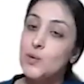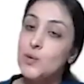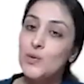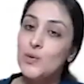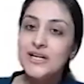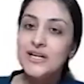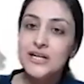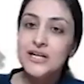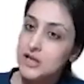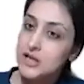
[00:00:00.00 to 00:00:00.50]

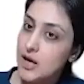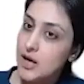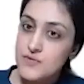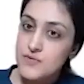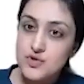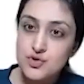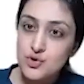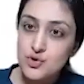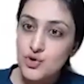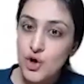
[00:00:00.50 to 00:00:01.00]
when it
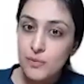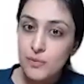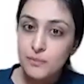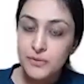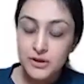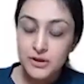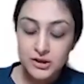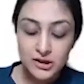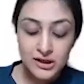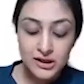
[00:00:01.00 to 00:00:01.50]
comes to
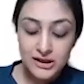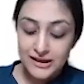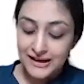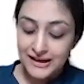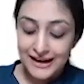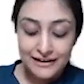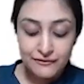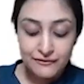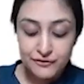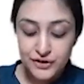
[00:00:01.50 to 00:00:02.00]
doppler
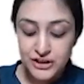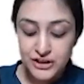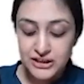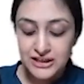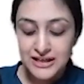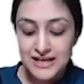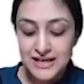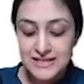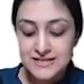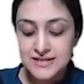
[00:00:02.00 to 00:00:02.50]

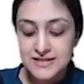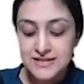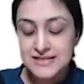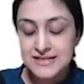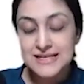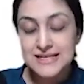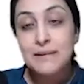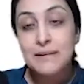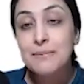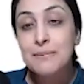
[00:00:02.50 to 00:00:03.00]
everything has the
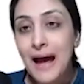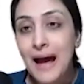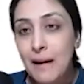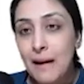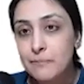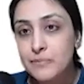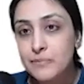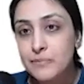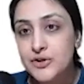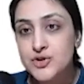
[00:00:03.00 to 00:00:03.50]
same
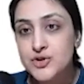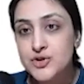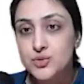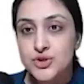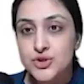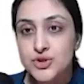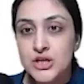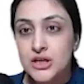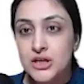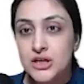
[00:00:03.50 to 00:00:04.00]

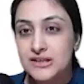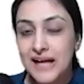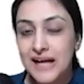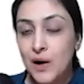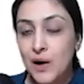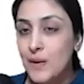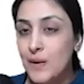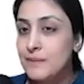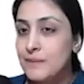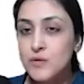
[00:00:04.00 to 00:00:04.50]
amplitude
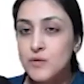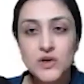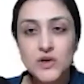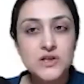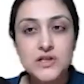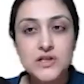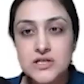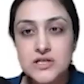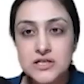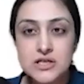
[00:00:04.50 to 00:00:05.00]
now i'm not
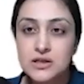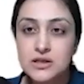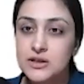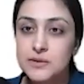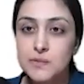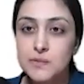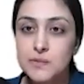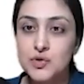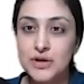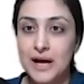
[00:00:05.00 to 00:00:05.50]
concerned
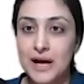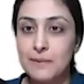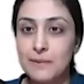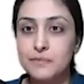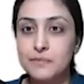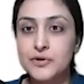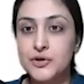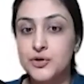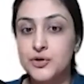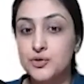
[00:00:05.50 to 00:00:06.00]
about
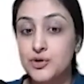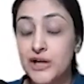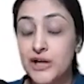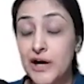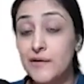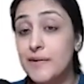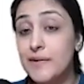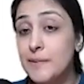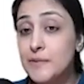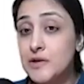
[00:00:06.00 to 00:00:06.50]
amplitude
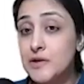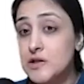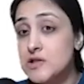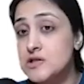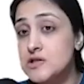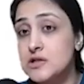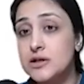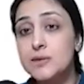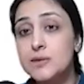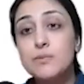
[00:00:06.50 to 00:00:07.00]
now i'm
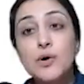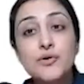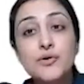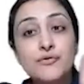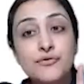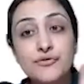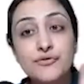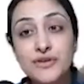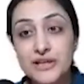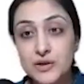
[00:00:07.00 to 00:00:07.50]
concerned about
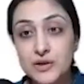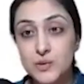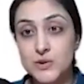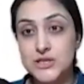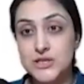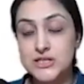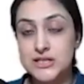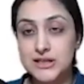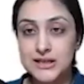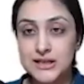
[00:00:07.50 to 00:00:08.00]

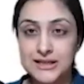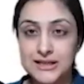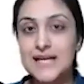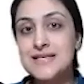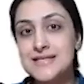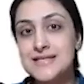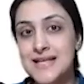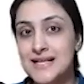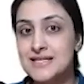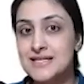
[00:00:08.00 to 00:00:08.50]
frequency
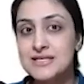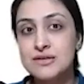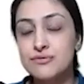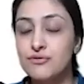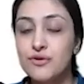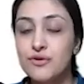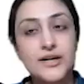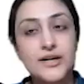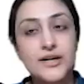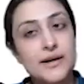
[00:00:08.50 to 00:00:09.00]
yes that's the
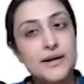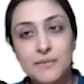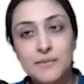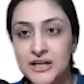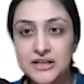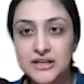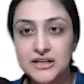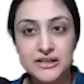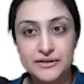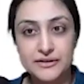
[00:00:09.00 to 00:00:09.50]

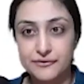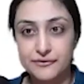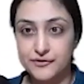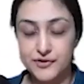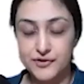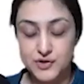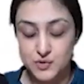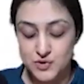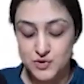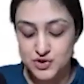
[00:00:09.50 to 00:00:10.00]
fundamental
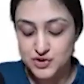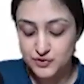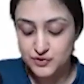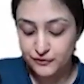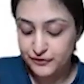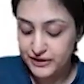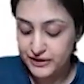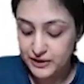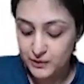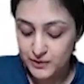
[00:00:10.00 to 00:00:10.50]
difference which is
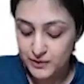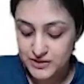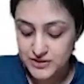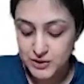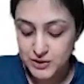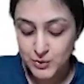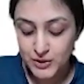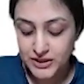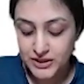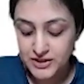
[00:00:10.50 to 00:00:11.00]

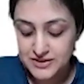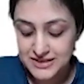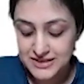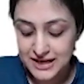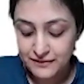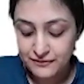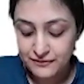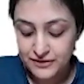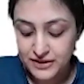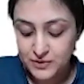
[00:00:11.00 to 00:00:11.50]
frequency you
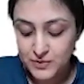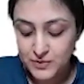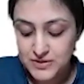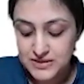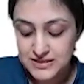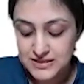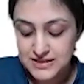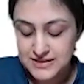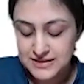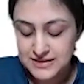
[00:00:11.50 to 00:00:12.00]
understand
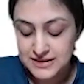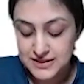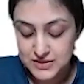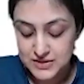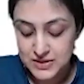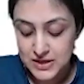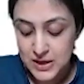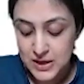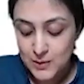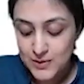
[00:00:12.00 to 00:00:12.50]
frequency is
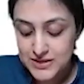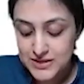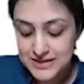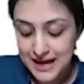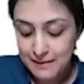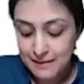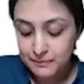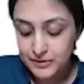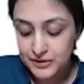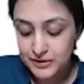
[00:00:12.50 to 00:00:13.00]
this whereas
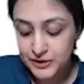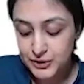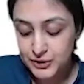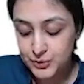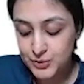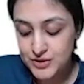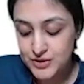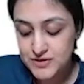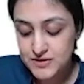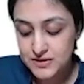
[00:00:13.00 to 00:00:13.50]

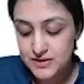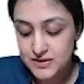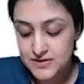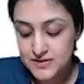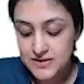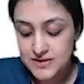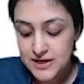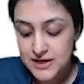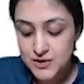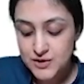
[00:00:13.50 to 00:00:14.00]
amplitude is
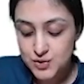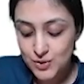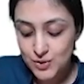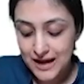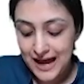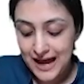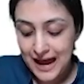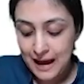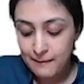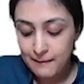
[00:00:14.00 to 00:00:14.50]
this so
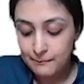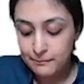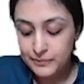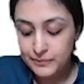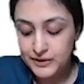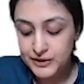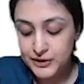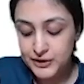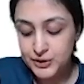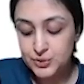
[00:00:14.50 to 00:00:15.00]

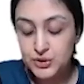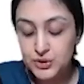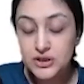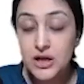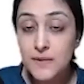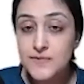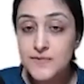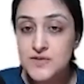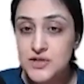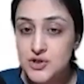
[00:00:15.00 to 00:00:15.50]
amplitude
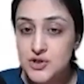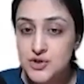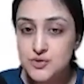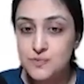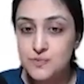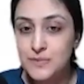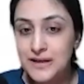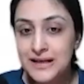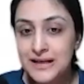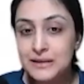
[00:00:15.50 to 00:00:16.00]
comes into
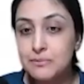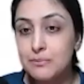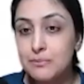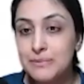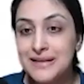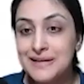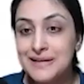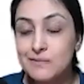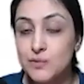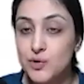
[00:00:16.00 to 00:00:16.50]
play in
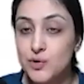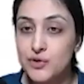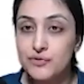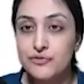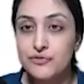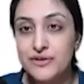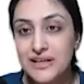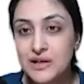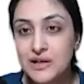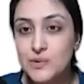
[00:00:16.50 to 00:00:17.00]
b mode
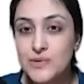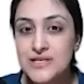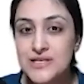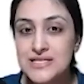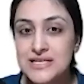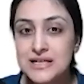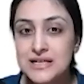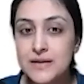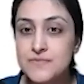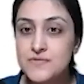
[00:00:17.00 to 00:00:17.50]

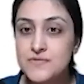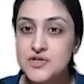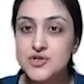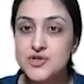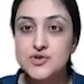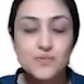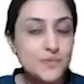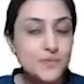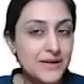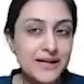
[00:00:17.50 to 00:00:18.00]
frequency comes
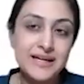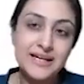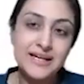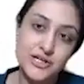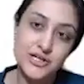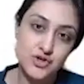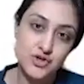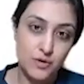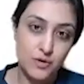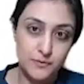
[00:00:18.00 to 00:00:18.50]
into play
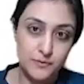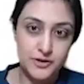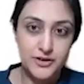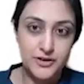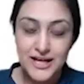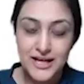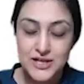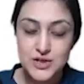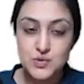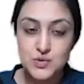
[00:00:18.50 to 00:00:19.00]
in
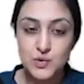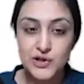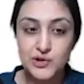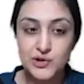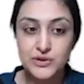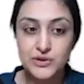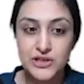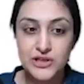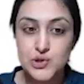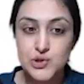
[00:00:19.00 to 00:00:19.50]
doppler that's what
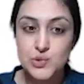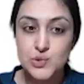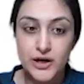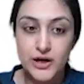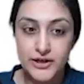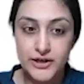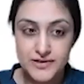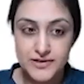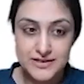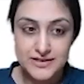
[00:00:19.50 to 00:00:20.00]
you need to
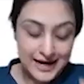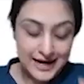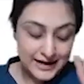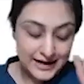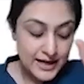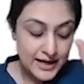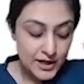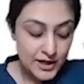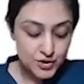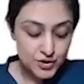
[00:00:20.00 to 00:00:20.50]
understand
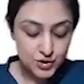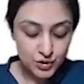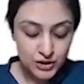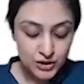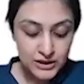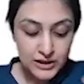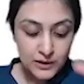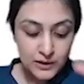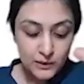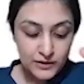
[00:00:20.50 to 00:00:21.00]
so
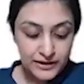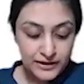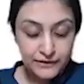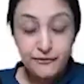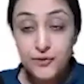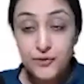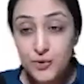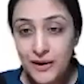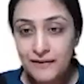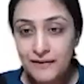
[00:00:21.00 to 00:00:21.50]

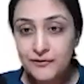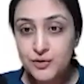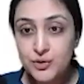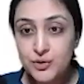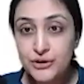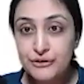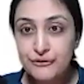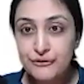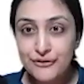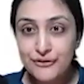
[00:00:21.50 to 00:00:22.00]
if you have
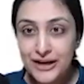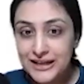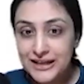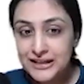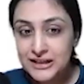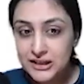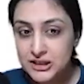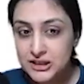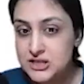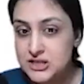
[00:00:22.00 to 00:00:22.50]
to define
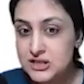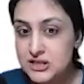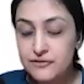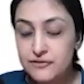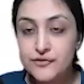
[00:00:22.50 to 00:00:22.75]
it this the